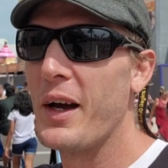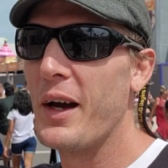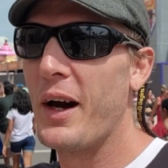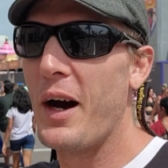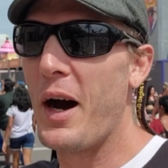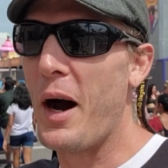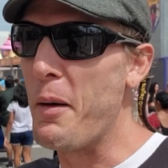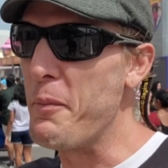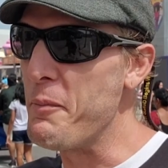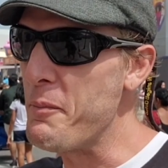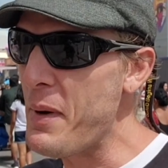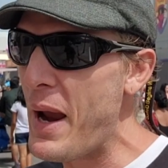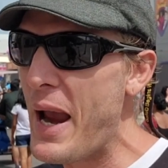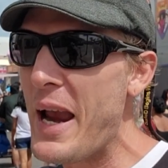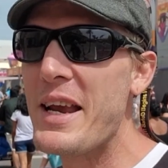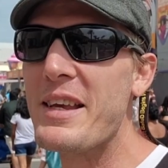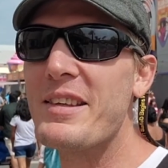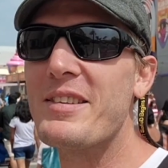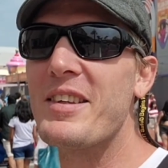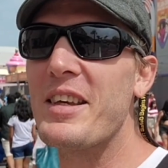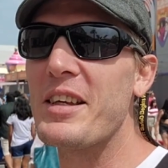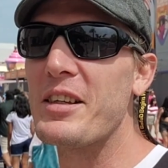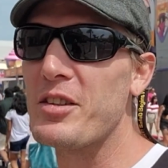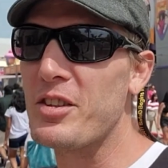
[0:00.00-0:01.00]

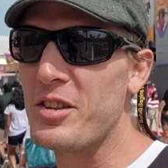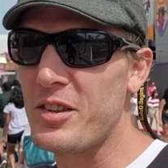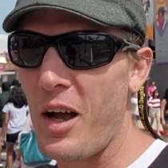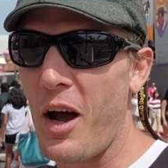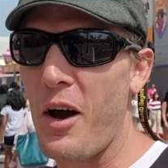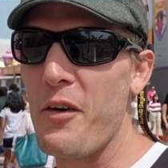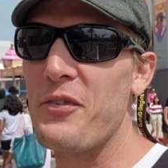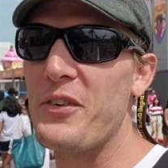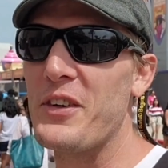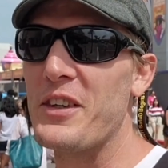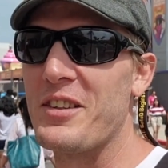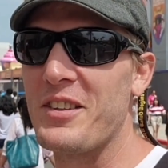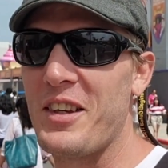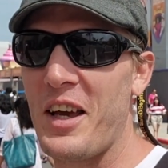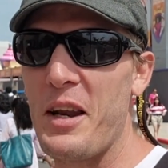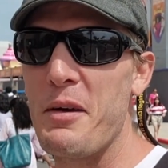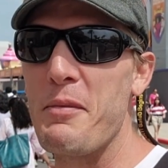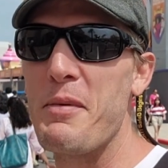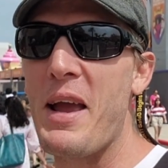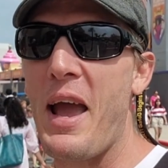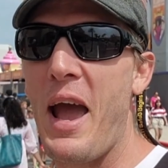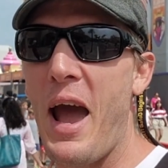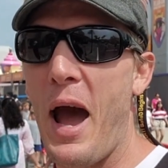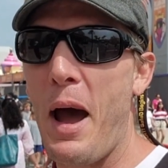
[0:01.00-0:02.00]
amazing stuff is going to be
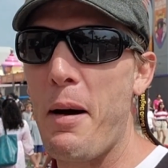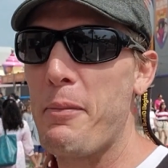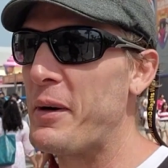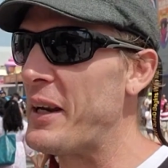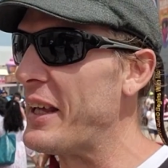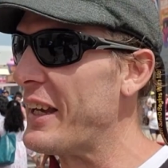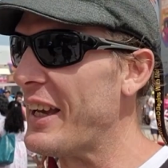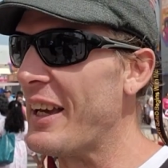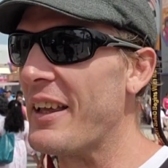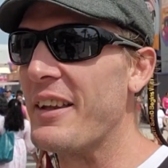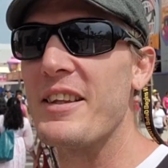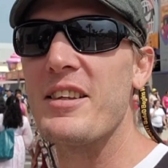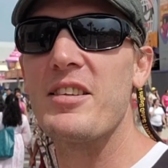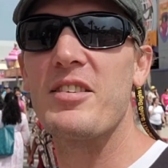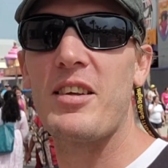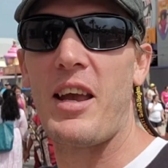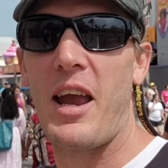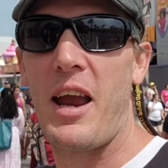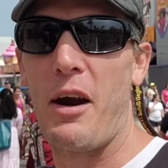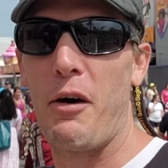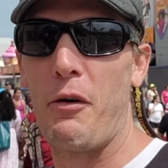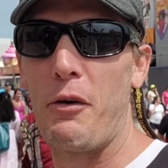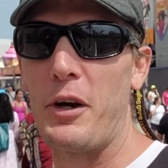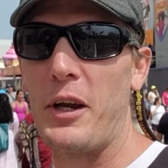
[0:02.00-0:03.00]
happening in this
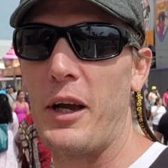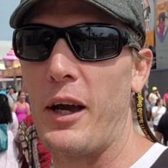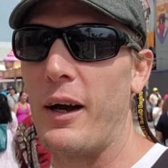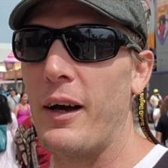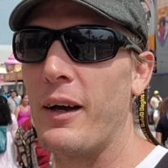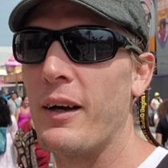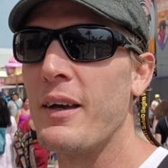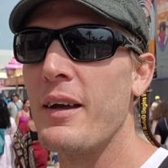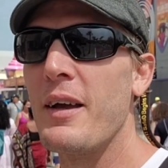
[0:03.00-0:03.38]
area.